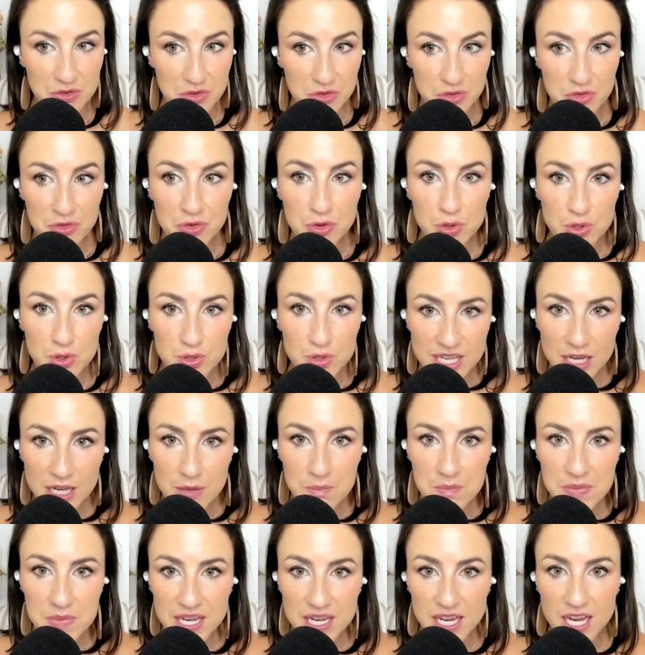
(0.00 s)
Fruit
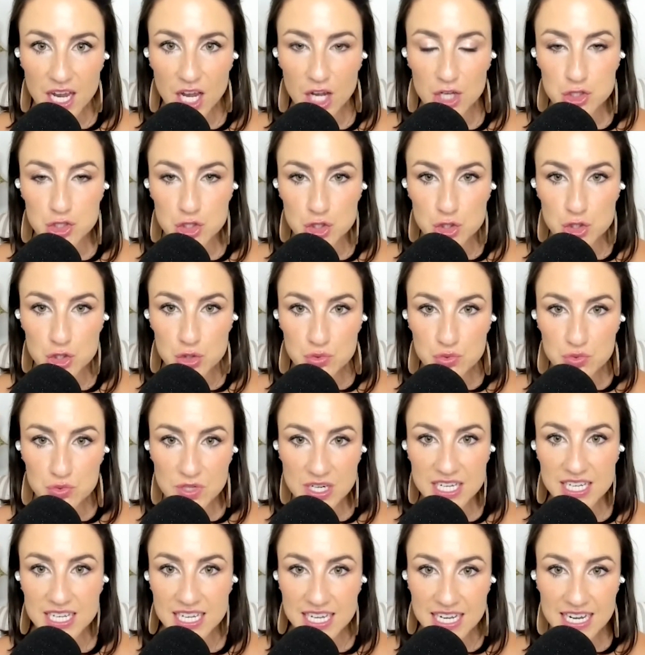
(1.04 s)
can be a
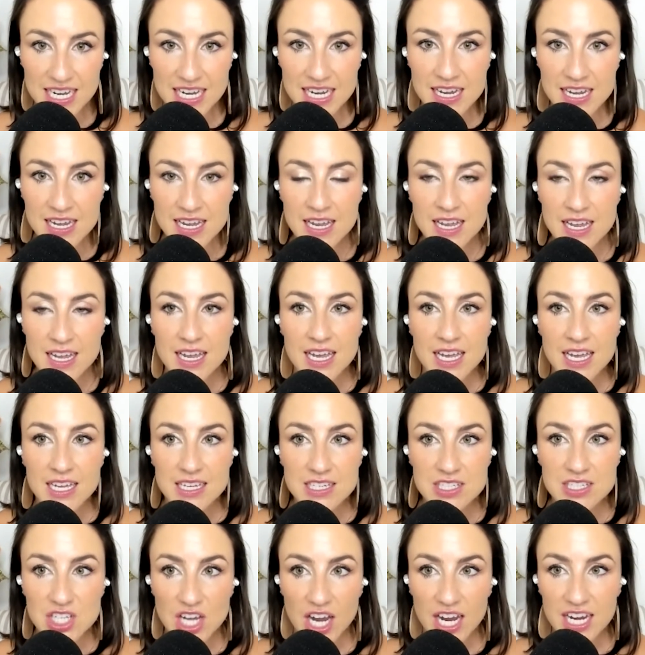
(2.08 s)
tricky
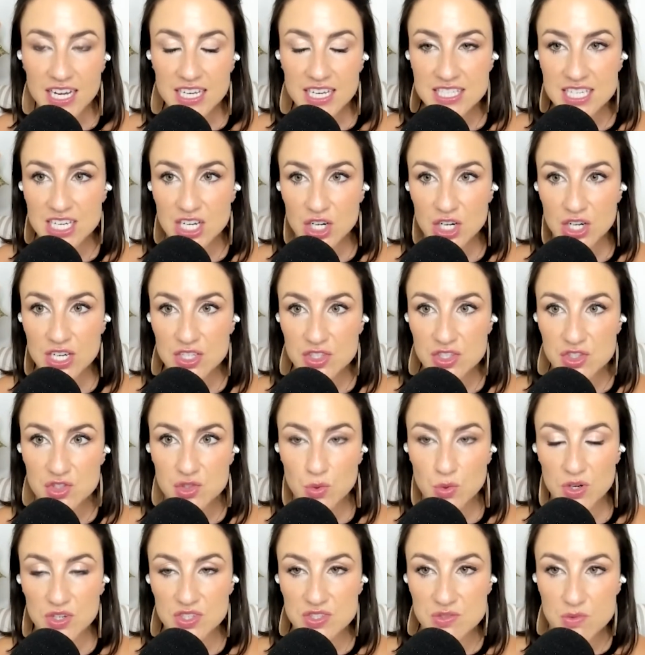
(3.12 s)
dietary
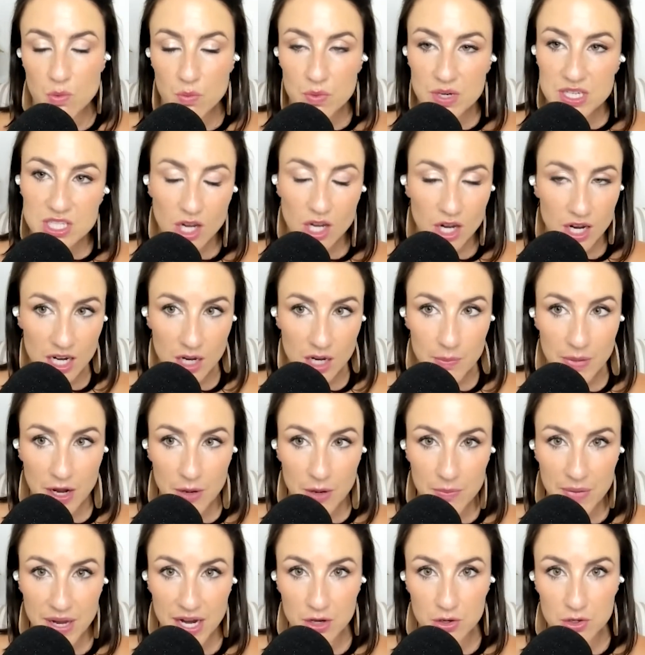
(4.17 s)
source when we talk about
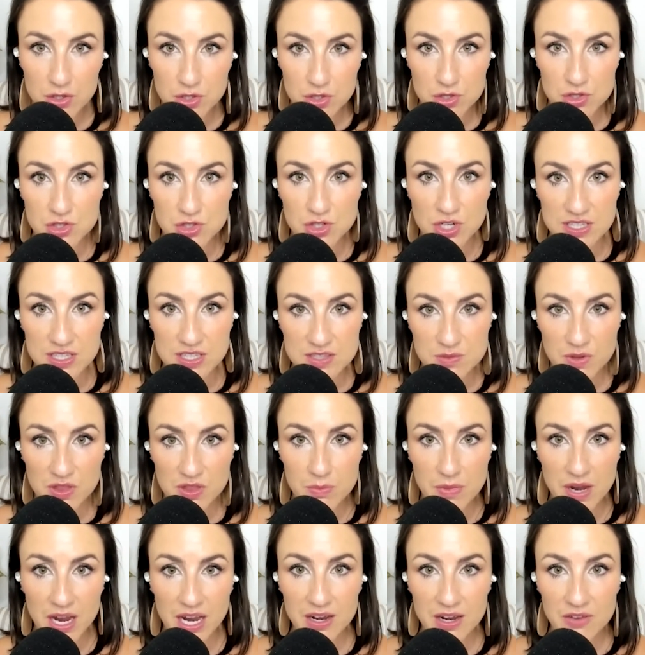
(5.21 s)
macronutrients with
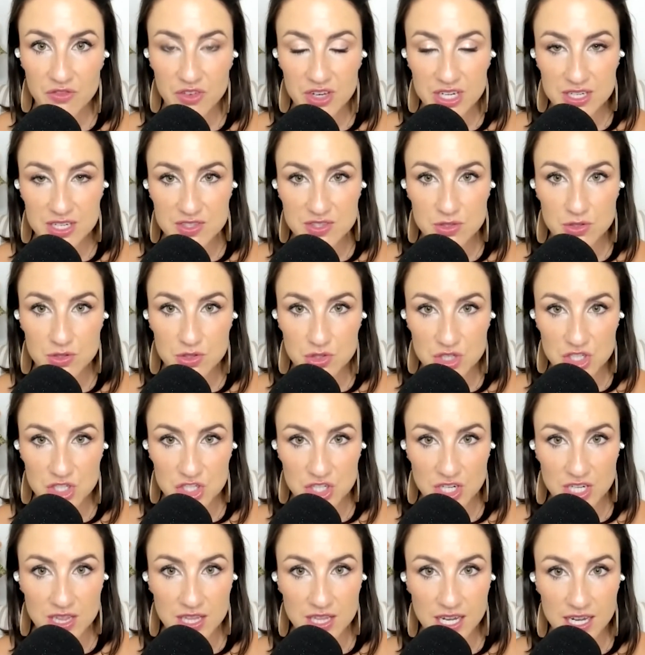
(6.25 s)
my fitness
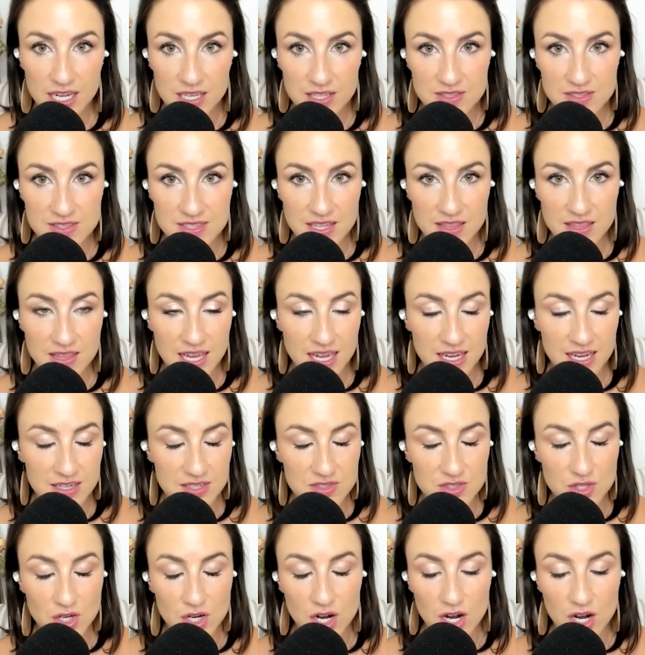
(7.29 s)
nutrition clients and that
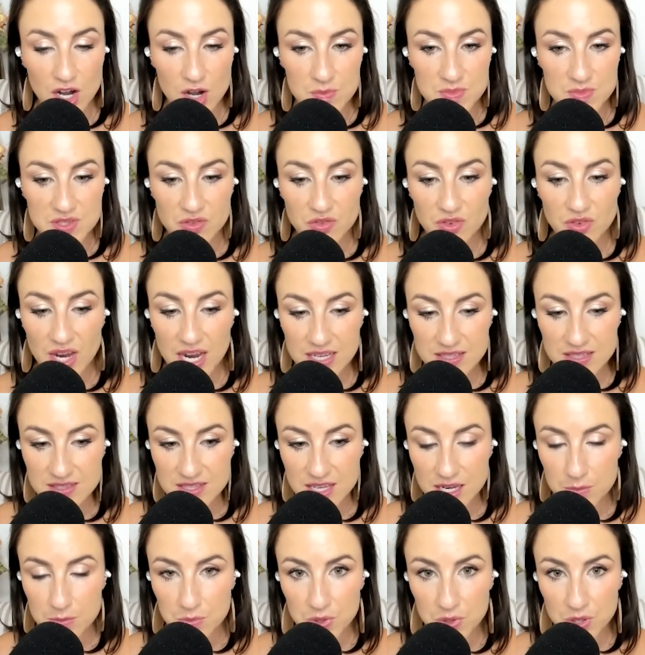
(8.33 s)
is carbs fats
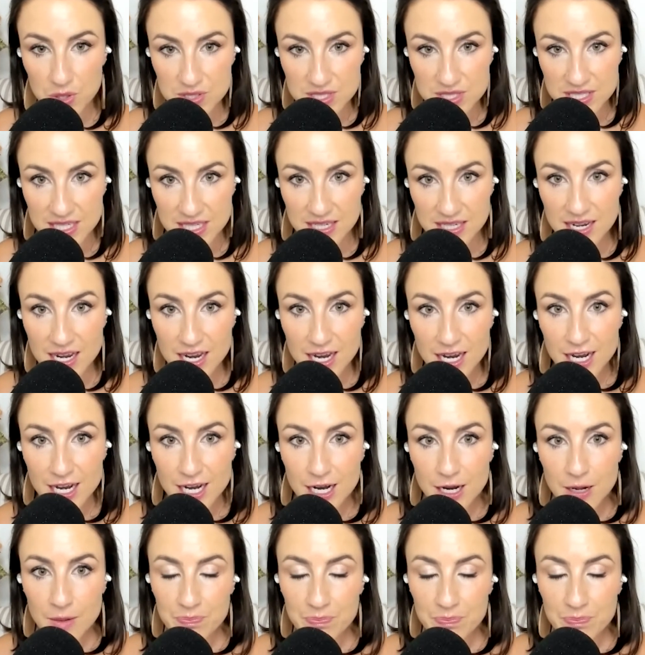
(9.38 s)
and protein
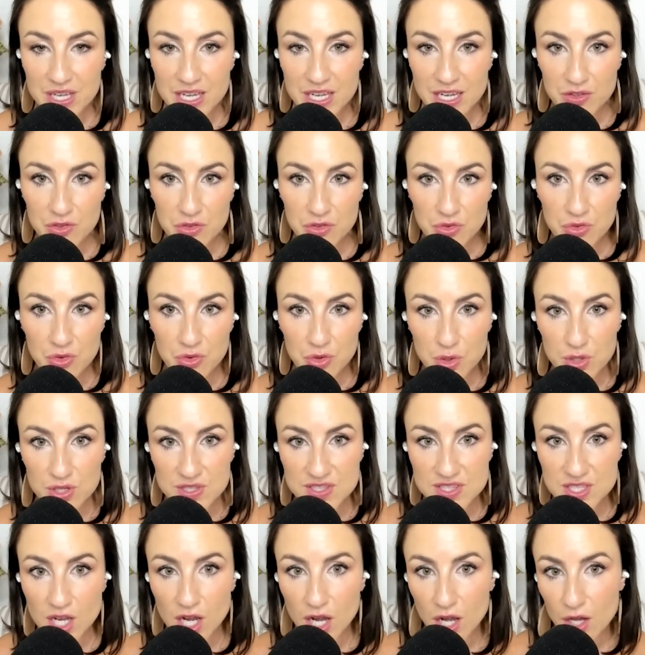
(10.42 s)
because fruit
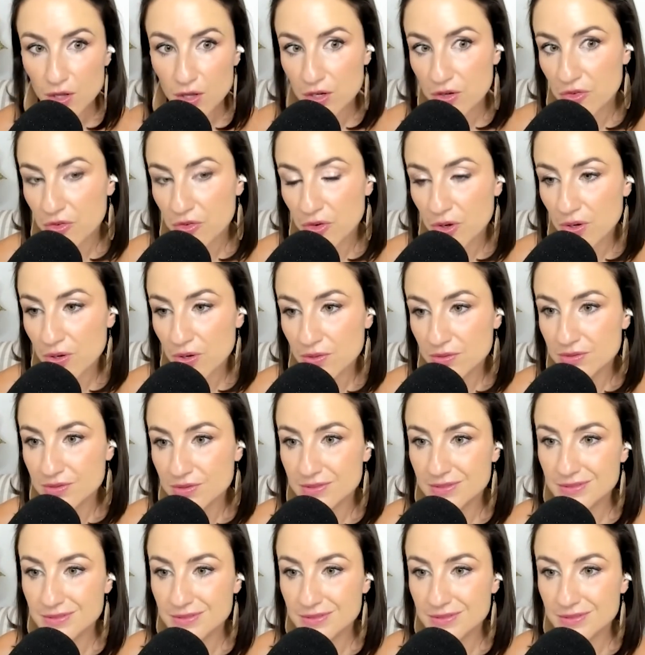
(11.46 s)
is colorful